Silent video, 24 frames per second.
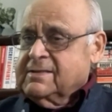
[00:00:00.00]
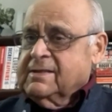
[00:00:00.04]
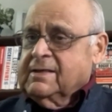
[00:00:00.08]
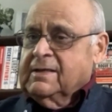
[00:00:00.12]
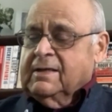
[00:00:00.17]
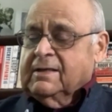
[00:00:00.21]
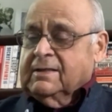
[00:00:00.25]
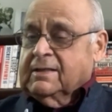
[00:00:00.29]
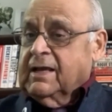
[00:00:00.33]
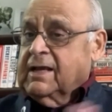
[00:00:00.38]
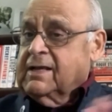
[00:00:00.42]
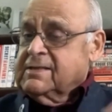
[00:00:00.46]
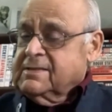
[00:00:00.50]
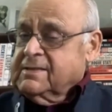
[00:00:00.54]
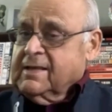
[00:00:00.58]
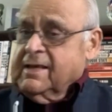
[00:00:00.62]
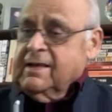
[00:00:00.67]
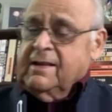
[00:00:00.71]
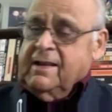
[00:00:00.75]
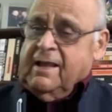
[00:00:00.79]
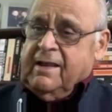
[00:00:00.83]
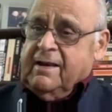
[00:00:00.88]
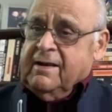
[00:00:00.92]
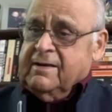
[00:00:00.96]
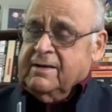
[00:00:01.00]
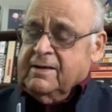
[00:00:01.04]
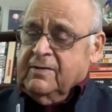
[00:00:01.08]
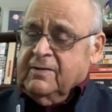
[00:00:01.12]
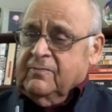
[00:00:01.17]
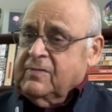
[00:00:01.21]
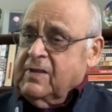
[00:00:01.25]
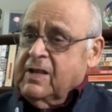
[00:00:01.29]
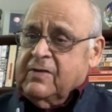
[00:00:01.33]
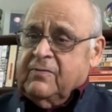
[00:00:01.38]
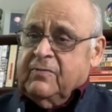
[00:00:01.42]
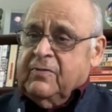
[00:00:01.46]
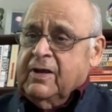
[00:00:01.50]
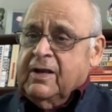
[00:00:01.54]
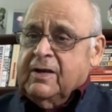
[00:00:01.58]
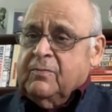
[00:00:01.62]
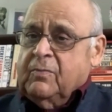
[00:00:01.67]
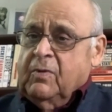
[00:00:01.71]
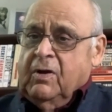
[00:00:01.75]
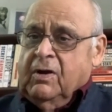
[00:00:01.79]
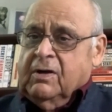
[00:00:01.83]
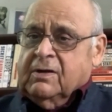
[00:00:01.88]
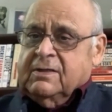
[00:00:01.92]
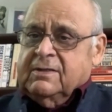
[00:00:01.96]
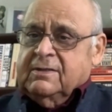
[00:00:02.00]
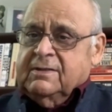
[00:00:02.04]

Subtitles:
That's their narrative that we had bought.